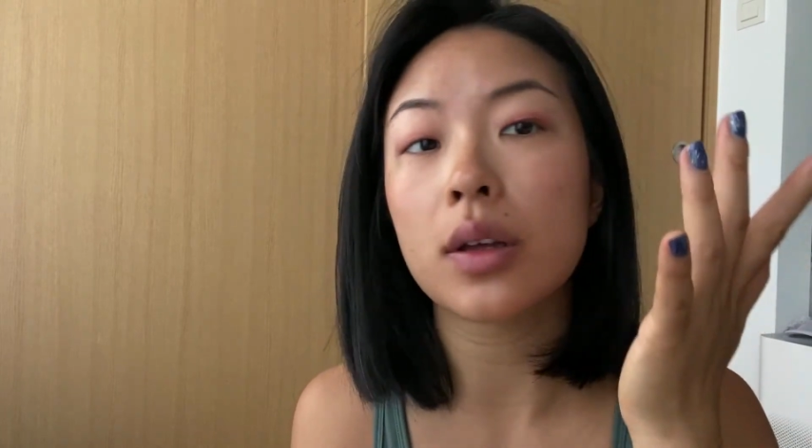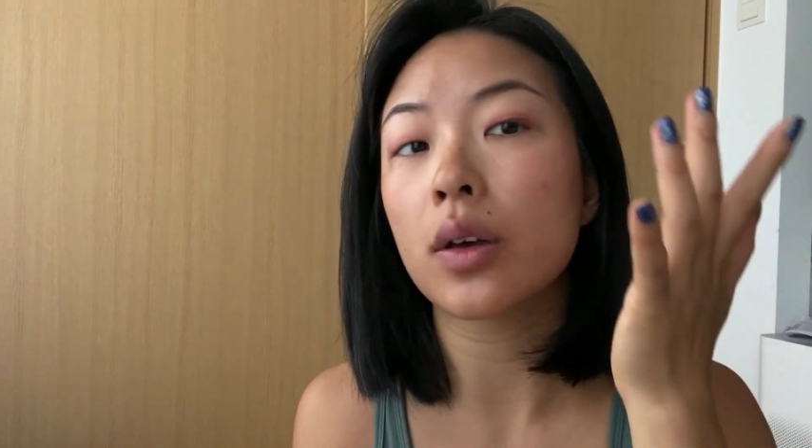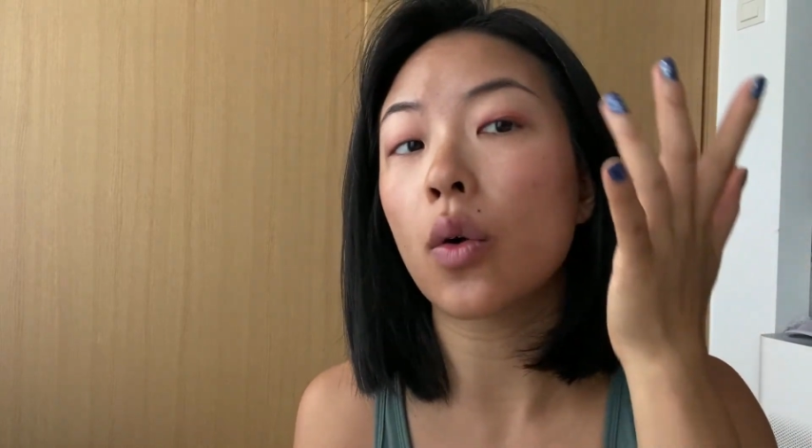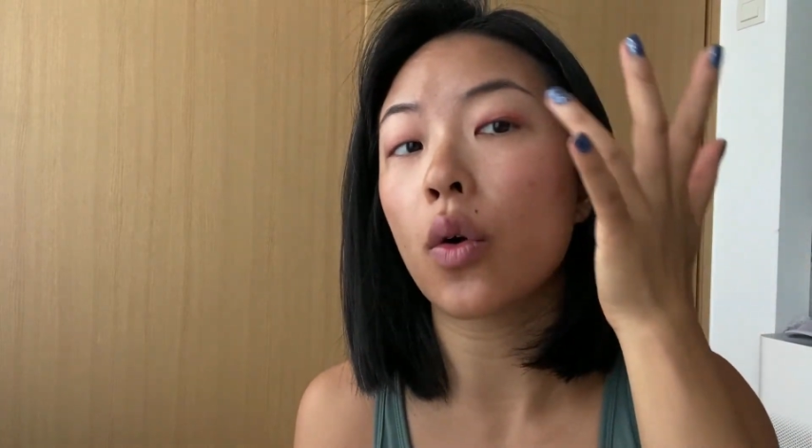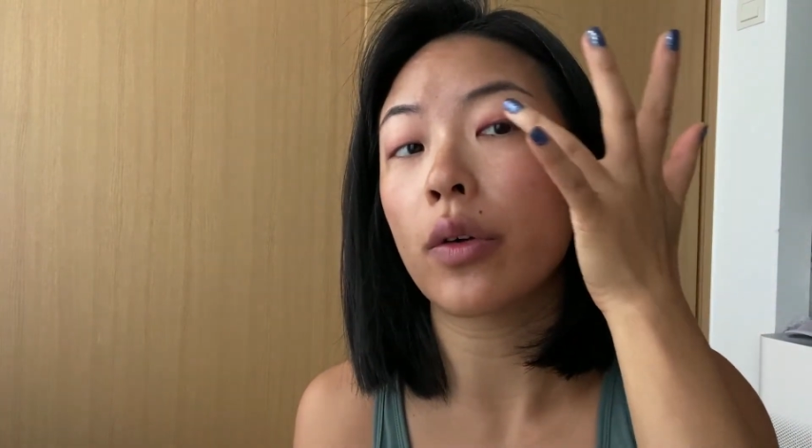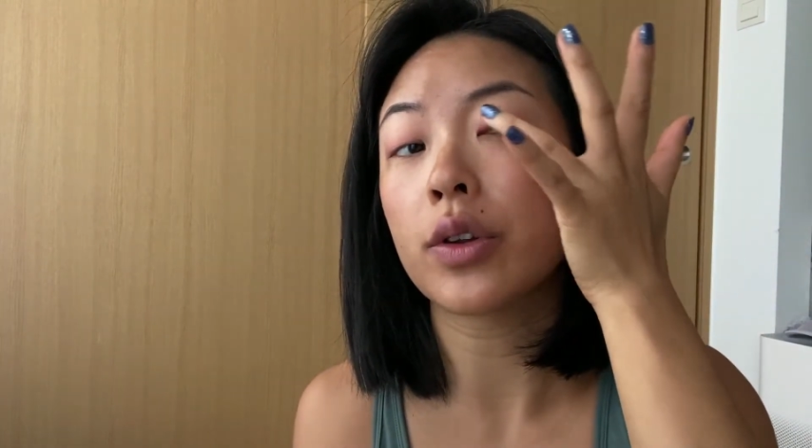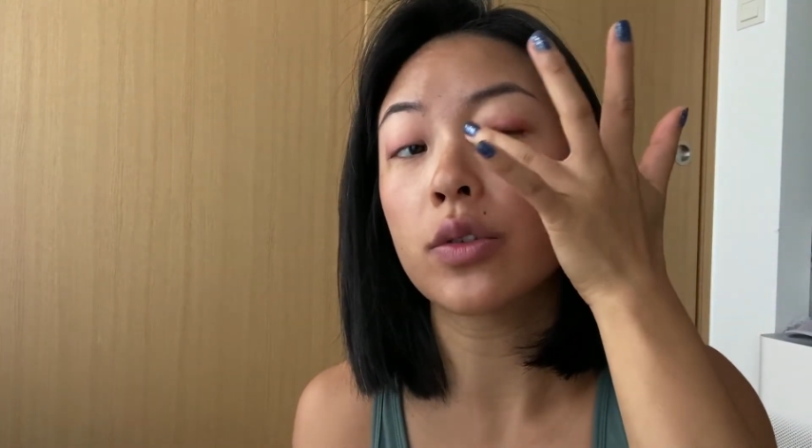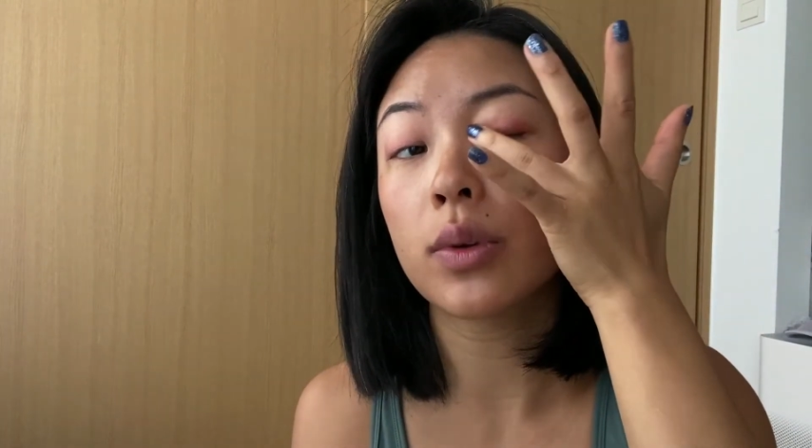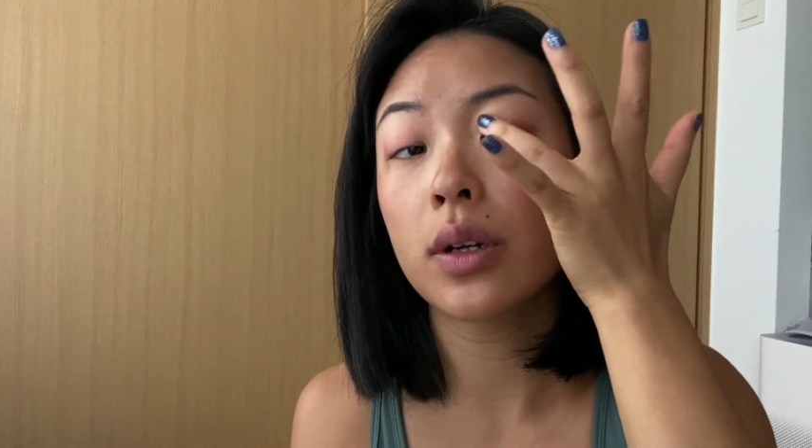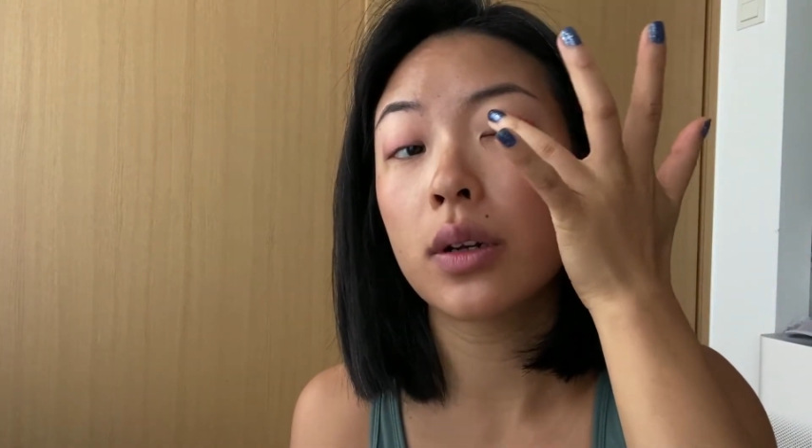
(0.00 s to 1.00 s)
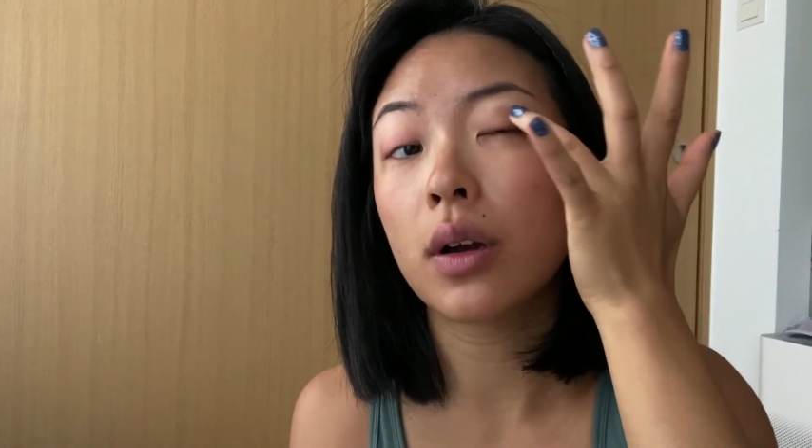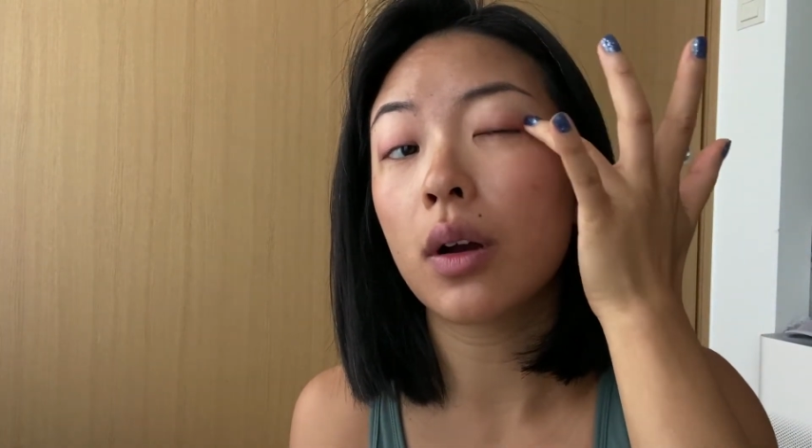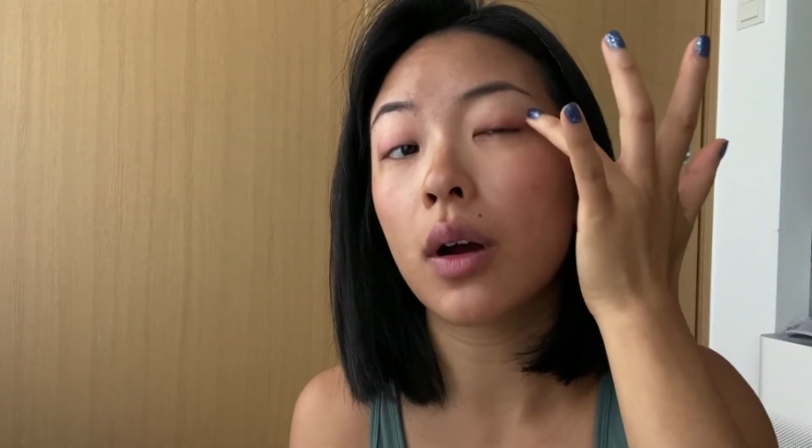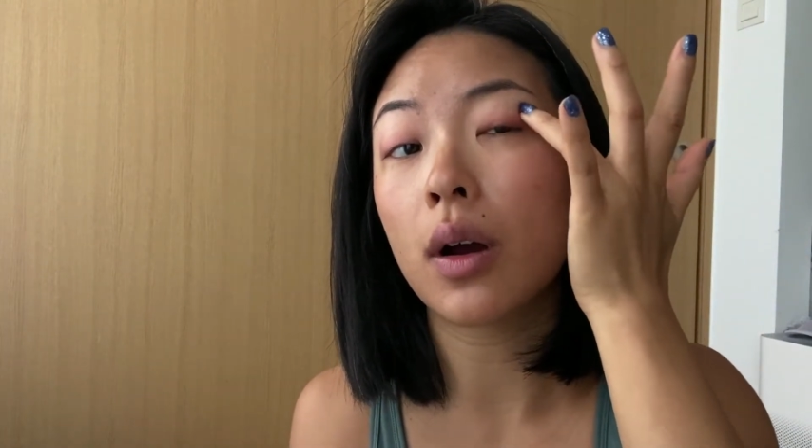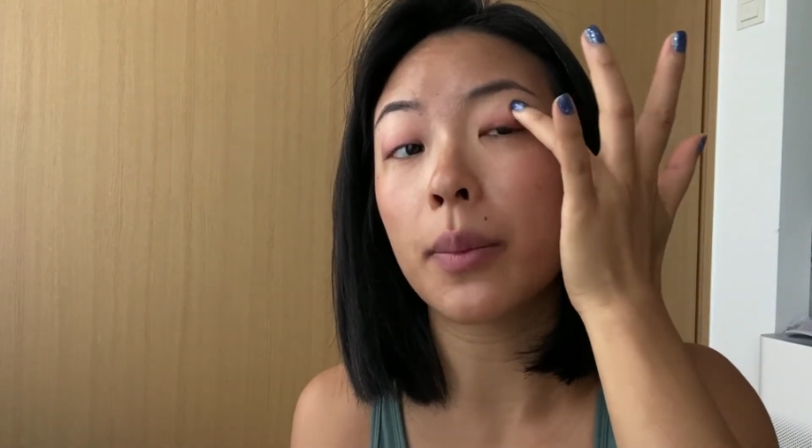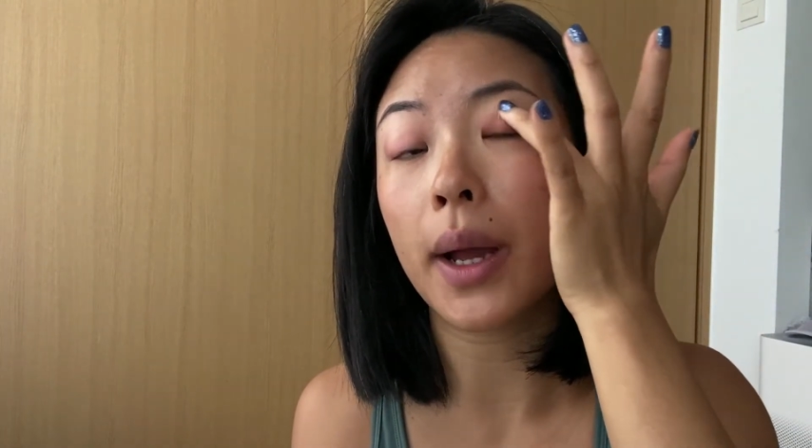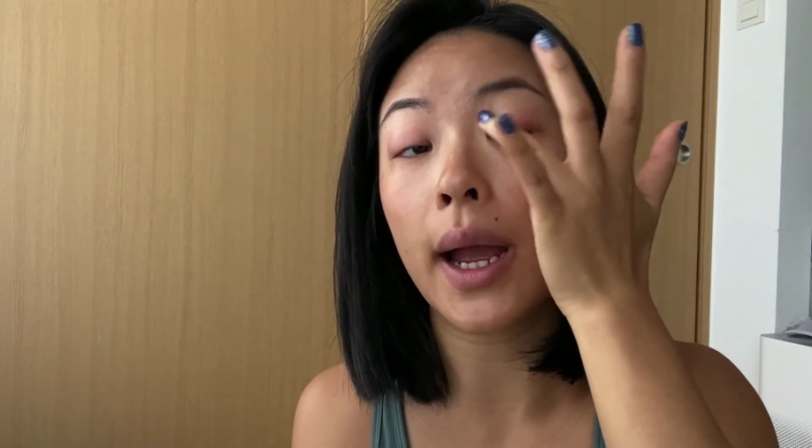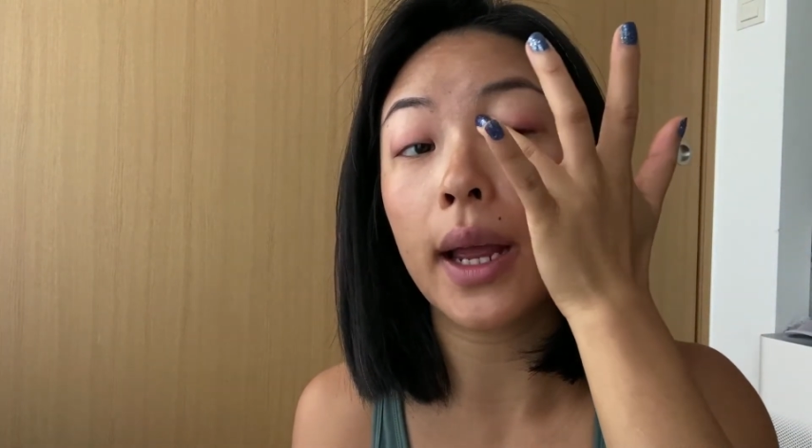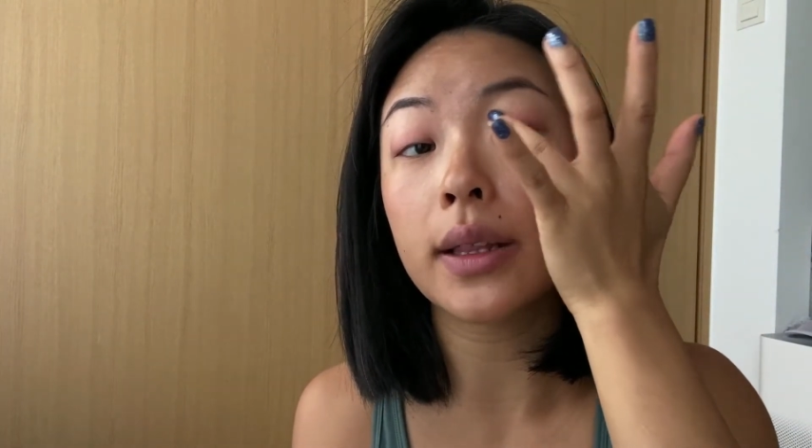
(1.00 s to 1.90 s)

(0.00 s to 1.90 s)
the orange one on my